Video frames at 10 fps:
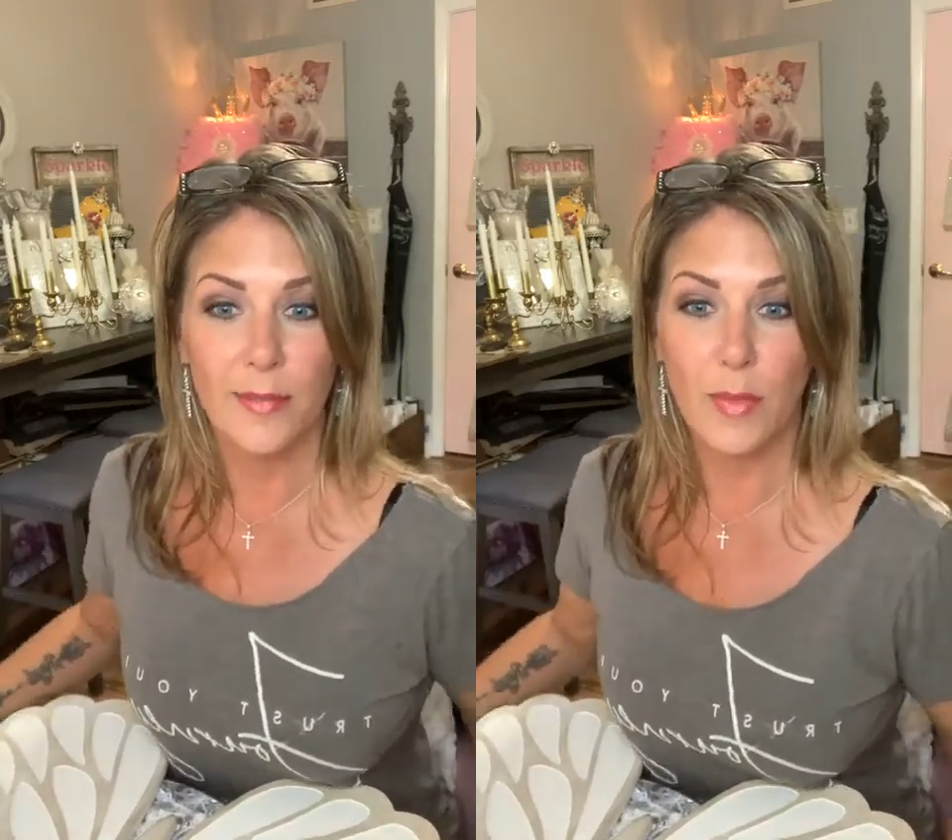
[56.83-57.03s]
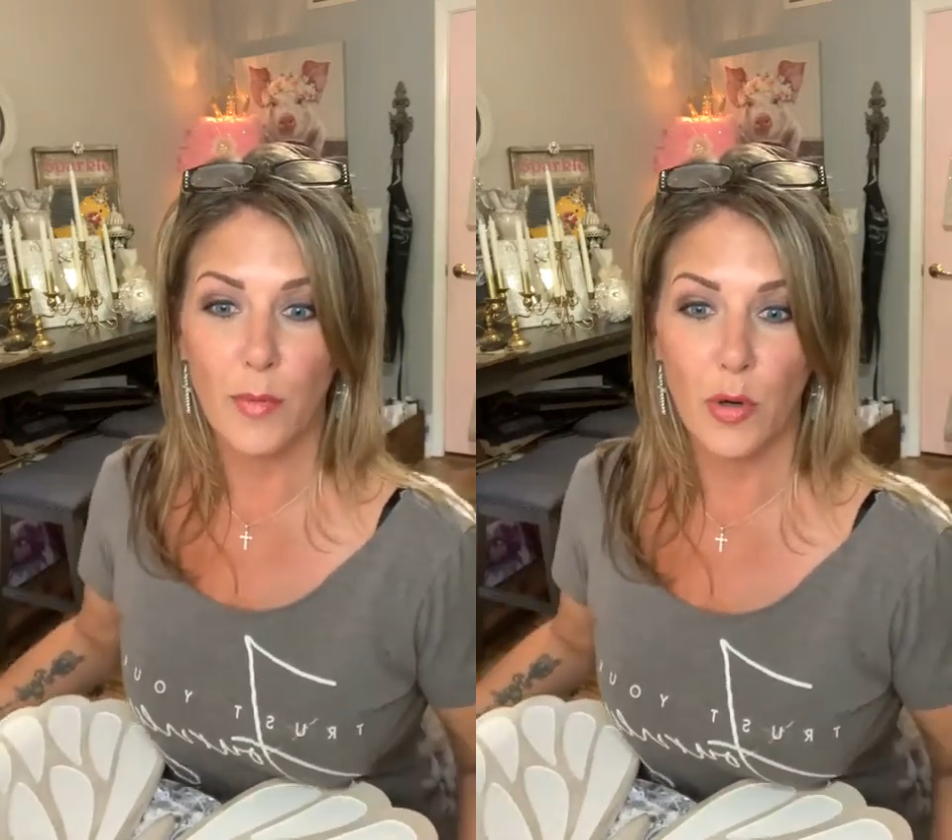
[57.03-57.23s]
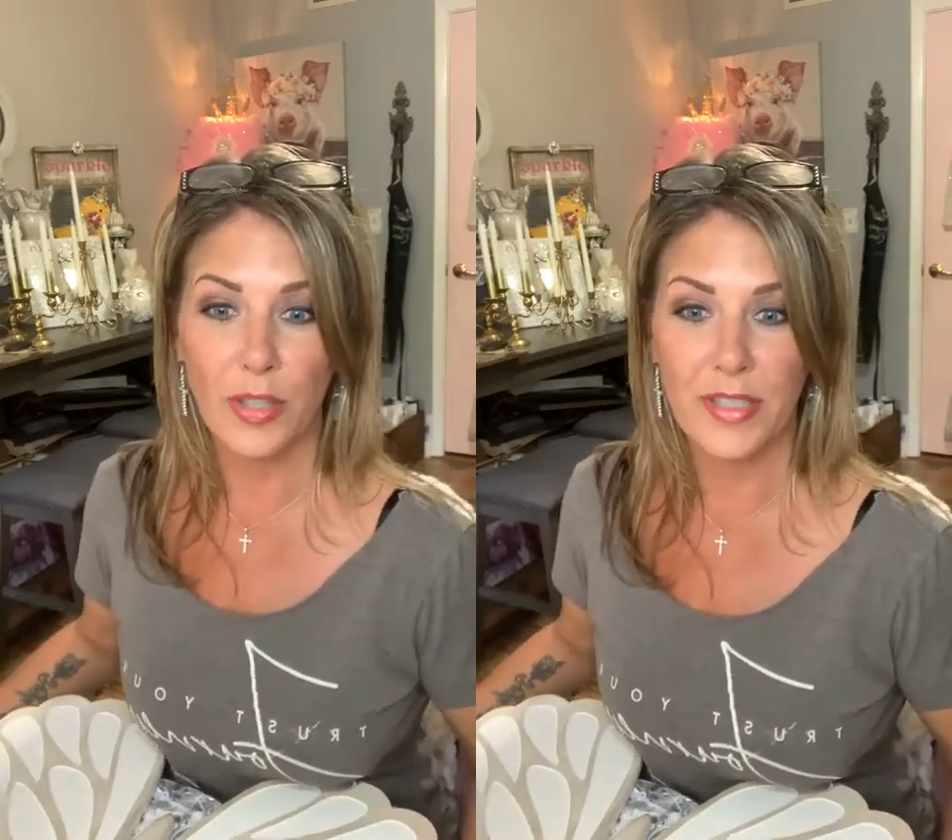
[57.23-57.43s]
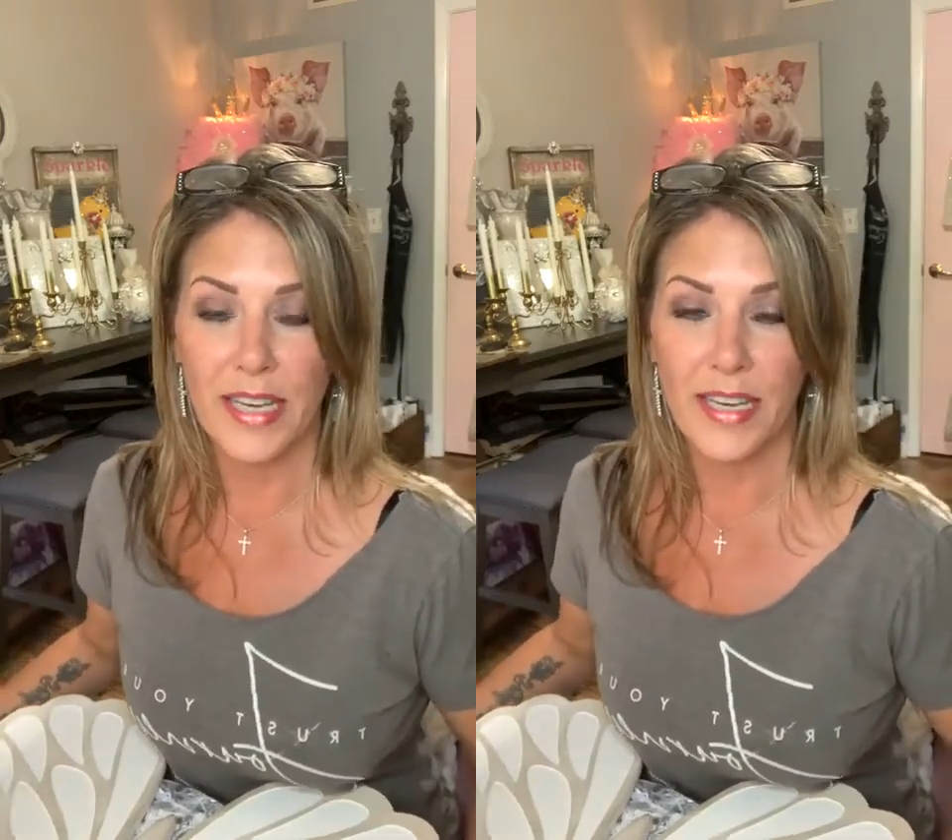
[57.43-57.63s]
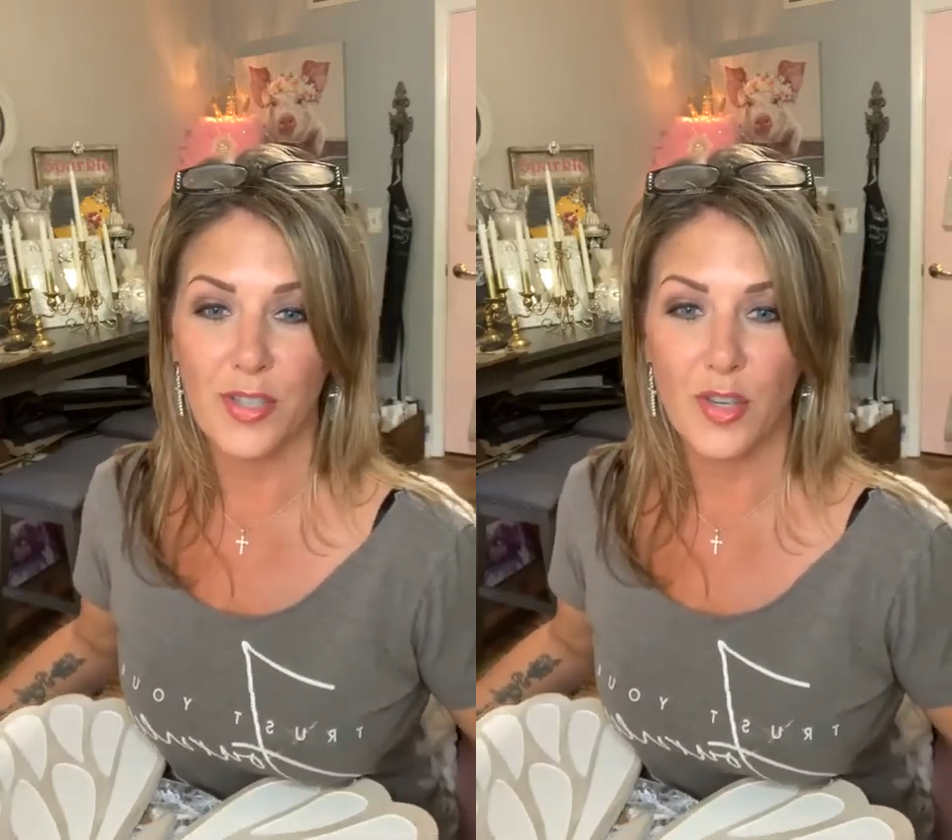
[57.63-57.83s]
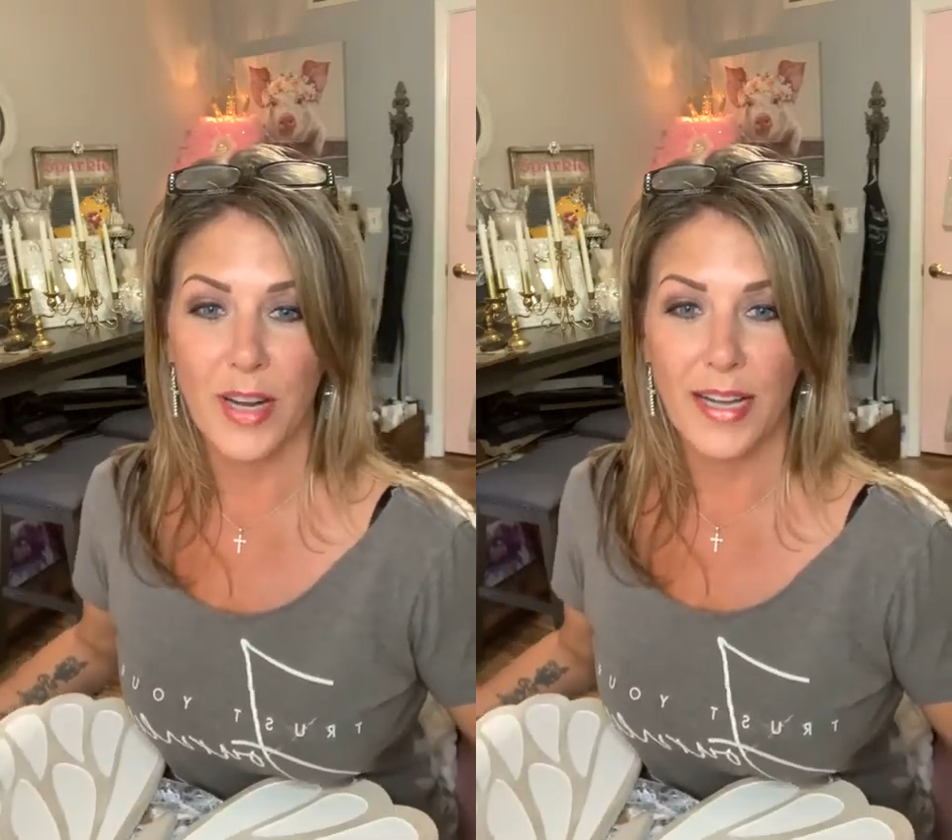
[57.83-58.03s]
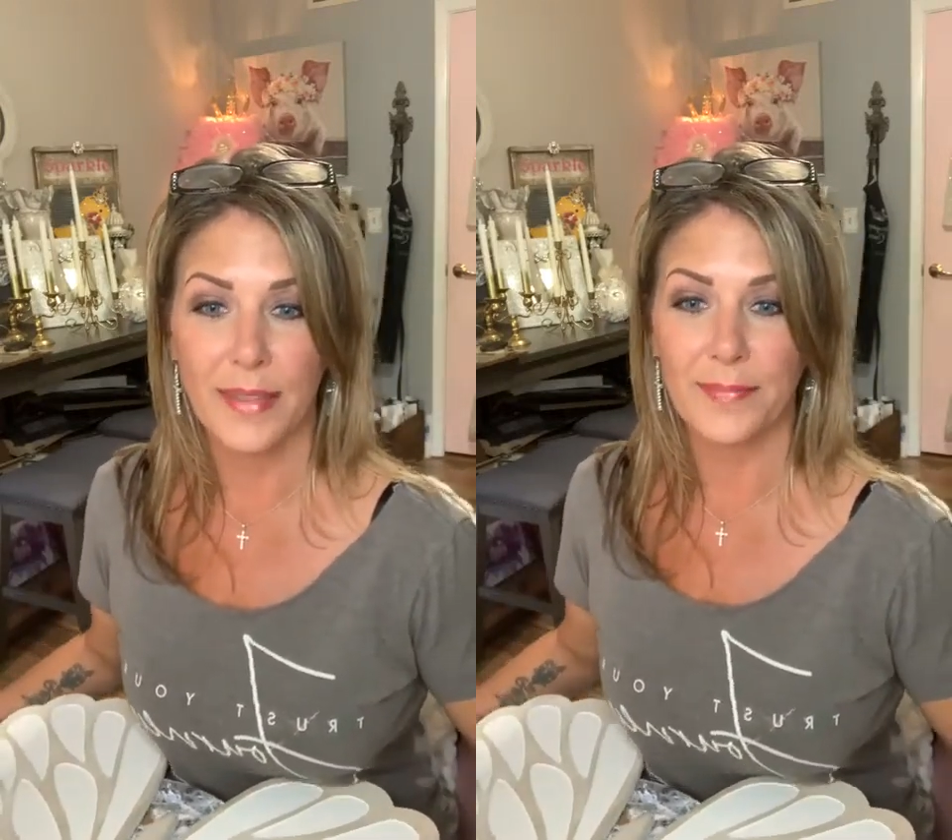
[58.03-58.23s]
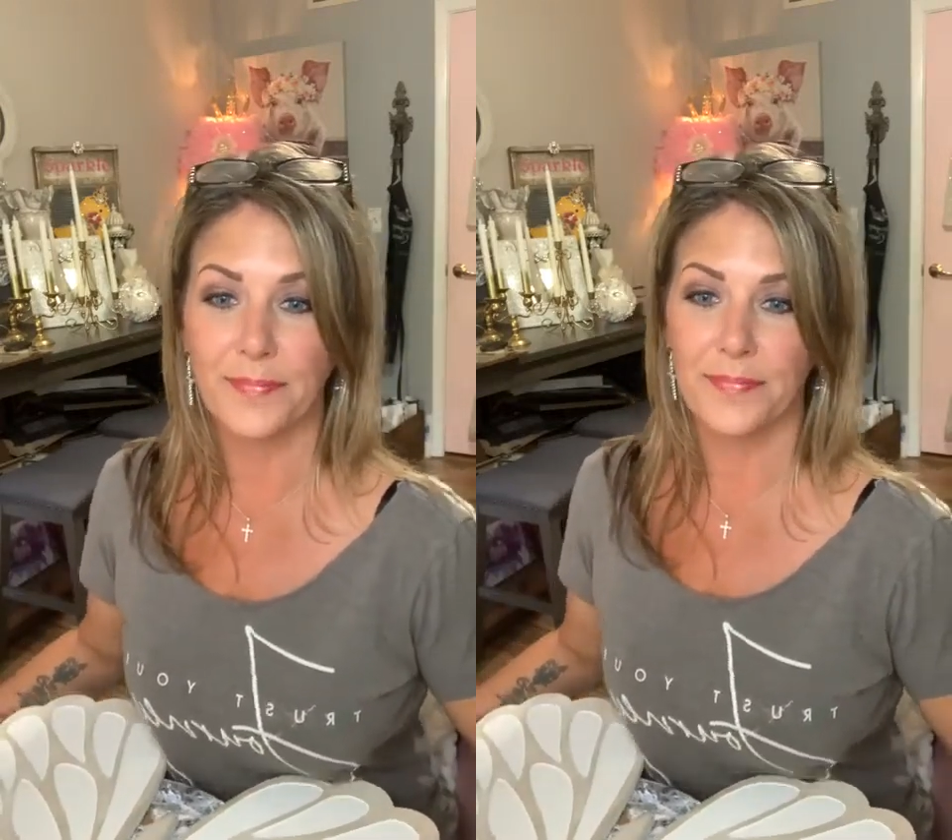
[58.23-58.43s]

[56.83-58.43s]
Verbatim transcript: Memorial Day yesterday?